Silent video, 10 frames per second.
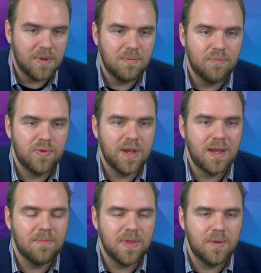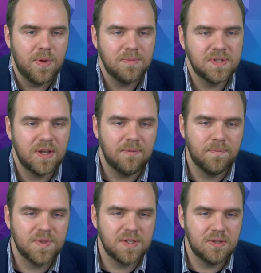going to bring up their website.
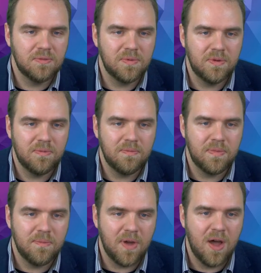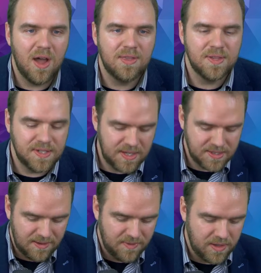This is a little bit of the behind the scenes
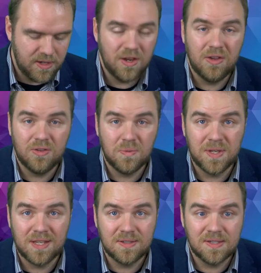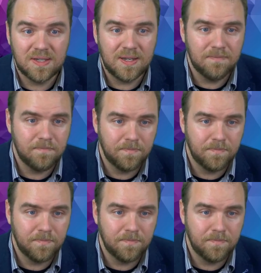stuff that you don't normally get to see.